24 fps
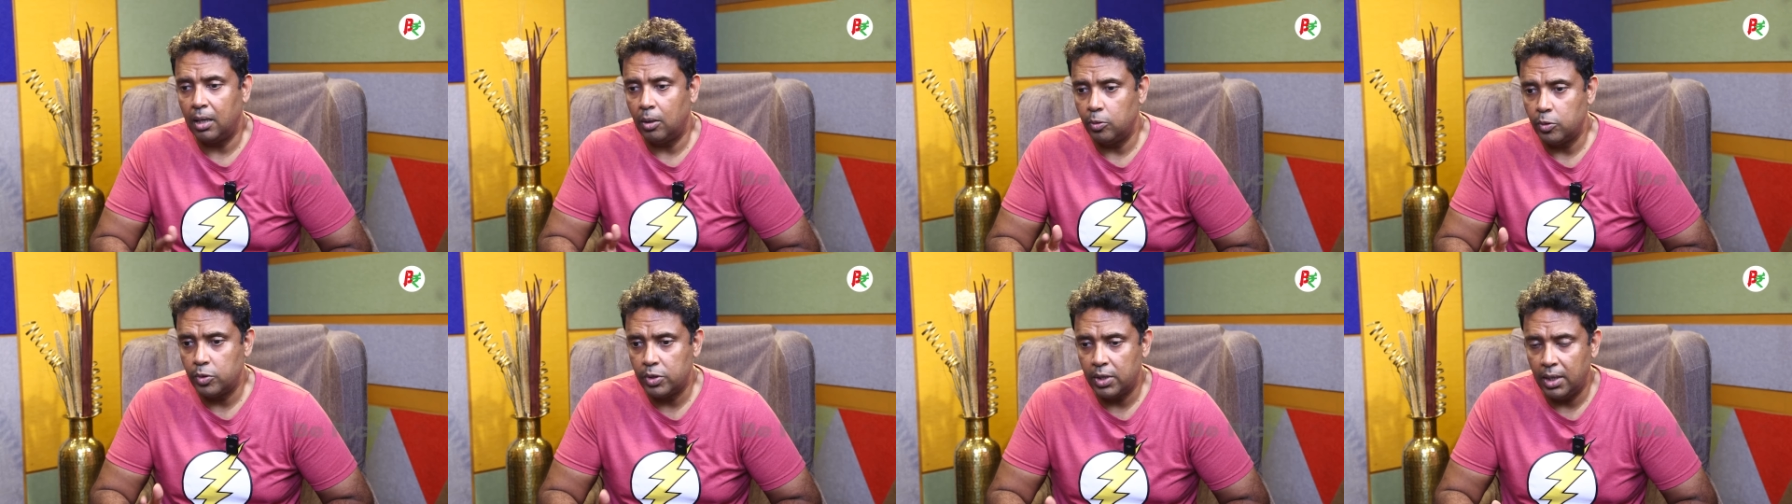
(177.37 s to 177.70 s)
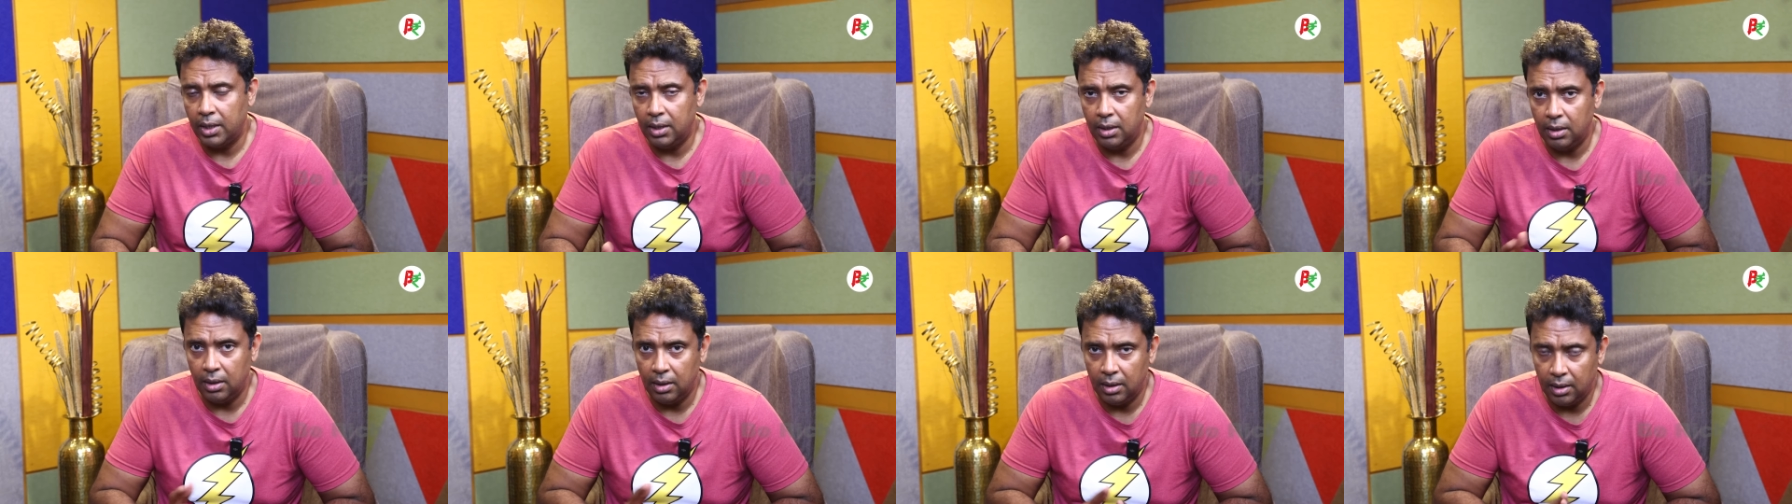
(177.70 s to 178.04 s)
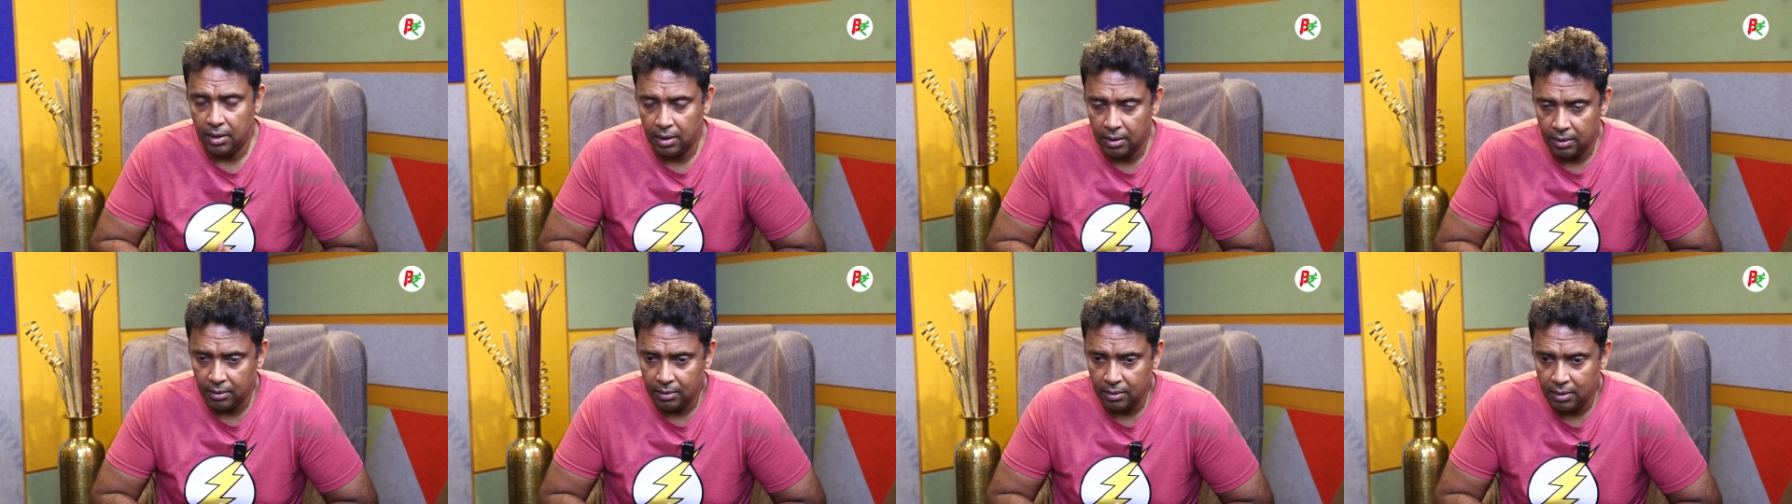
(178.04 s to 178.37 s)
outside
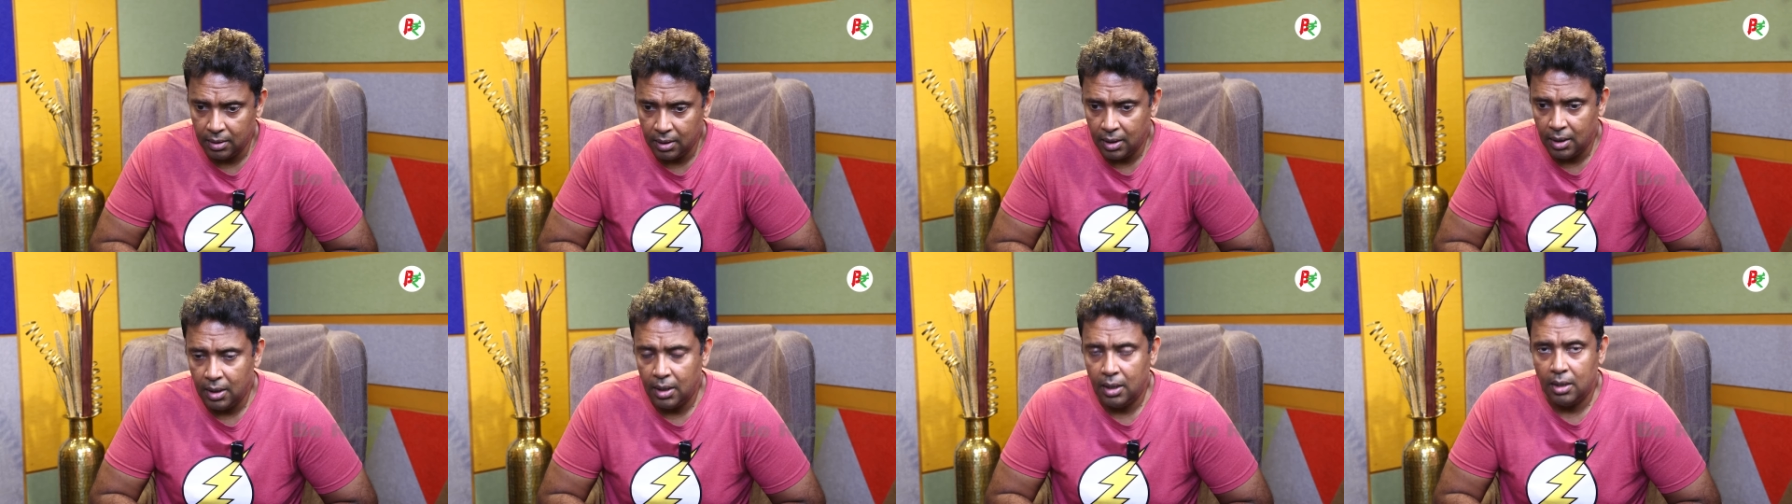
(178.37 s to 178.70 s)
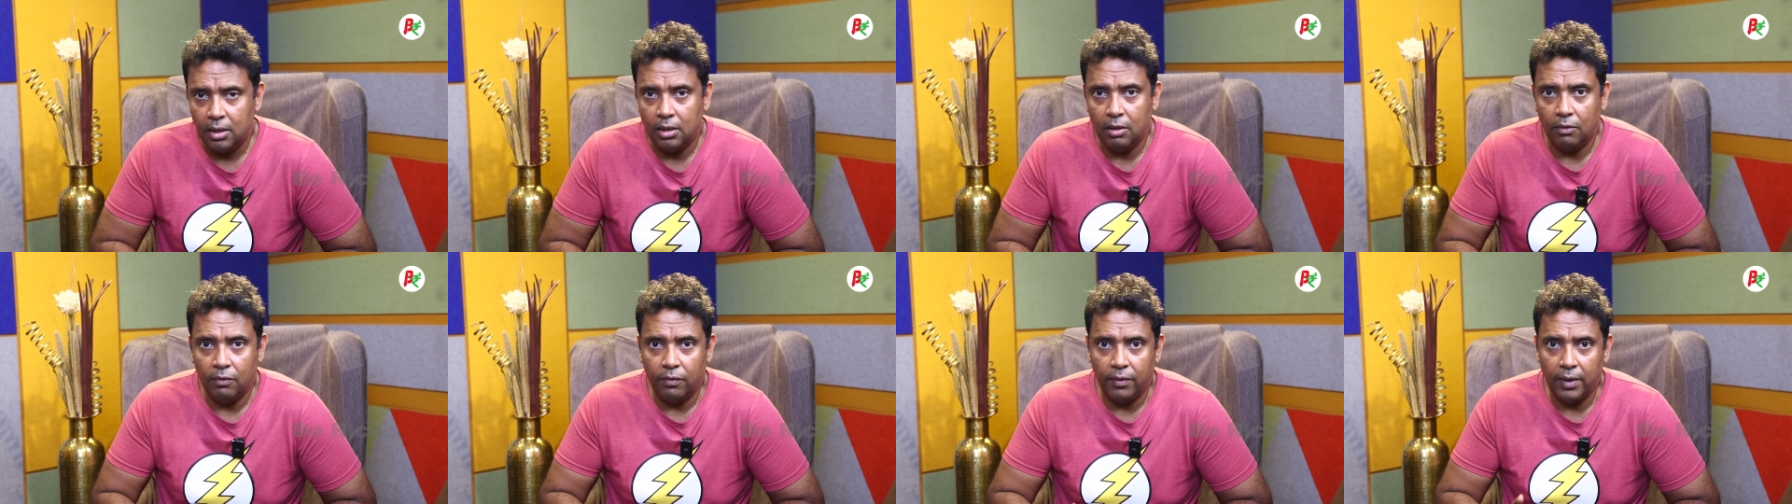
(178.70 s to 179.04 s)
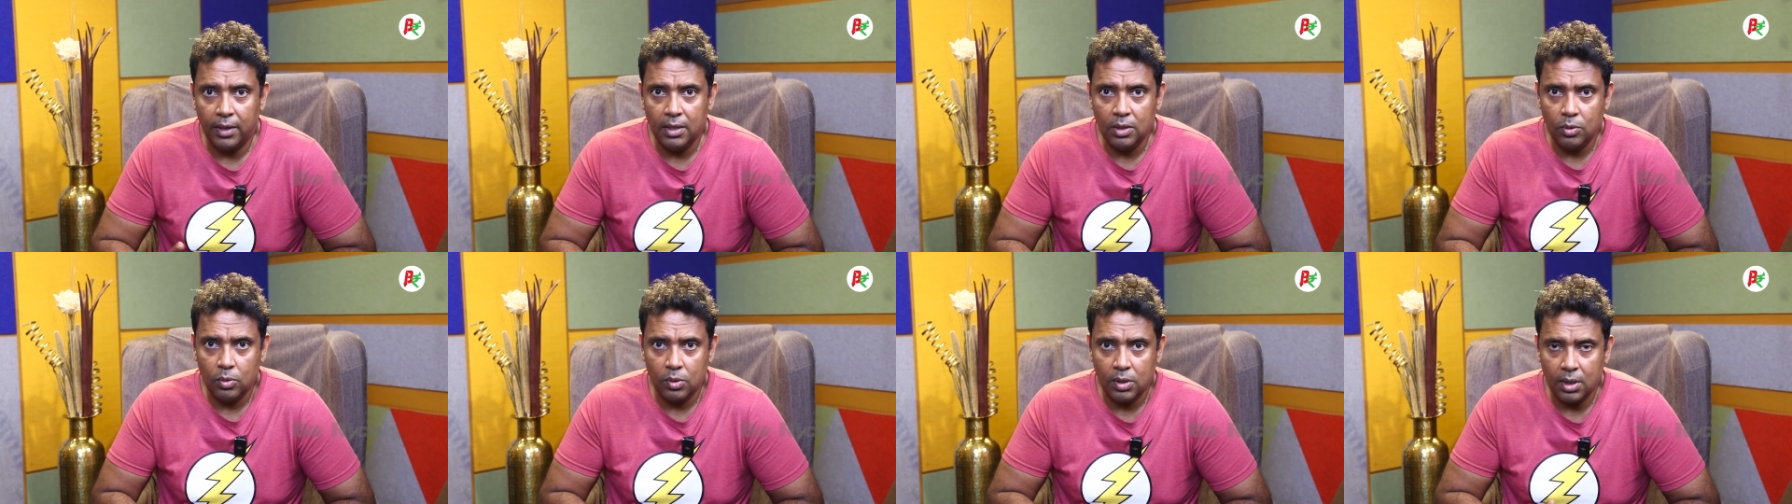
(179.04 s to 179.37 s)
India. The
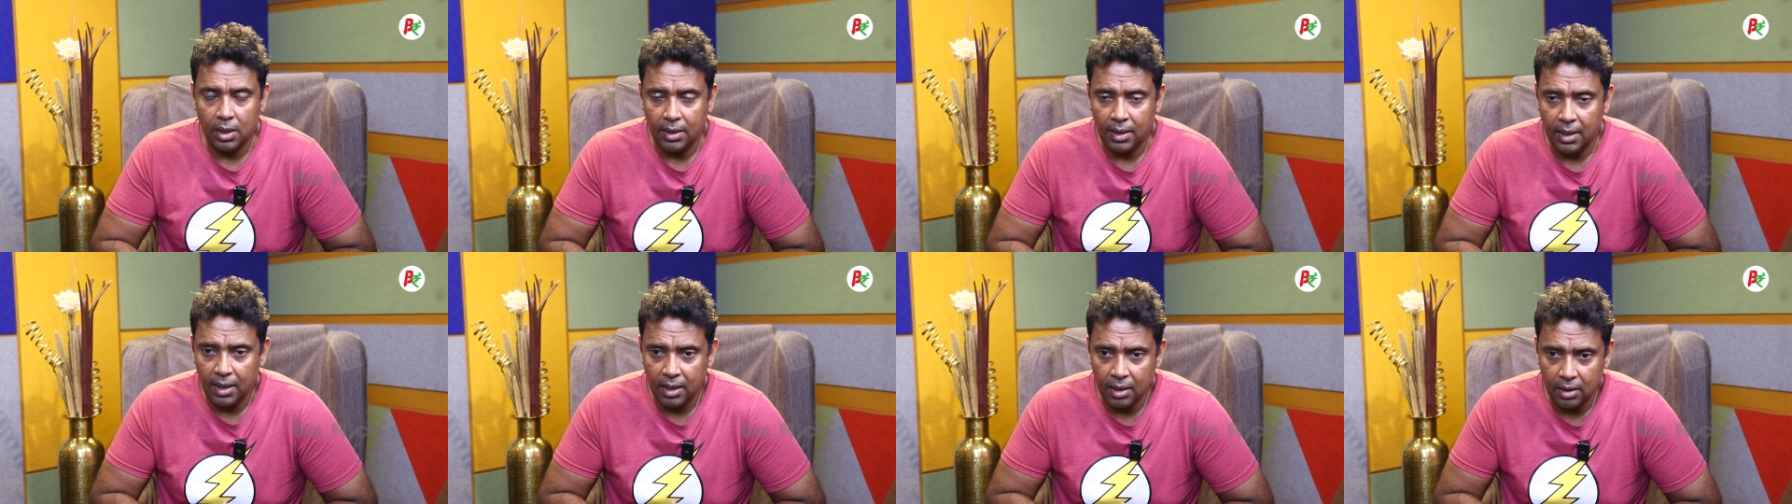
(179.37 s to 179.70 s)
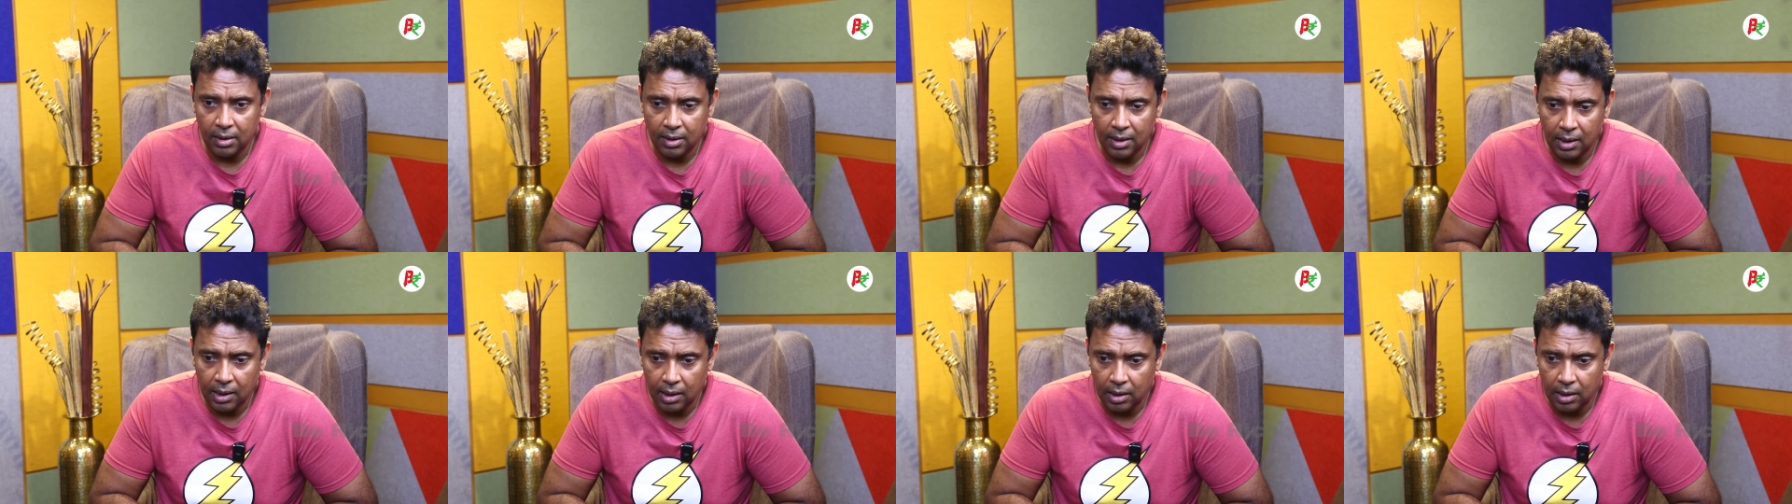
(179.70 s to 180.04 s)
funds which are there in the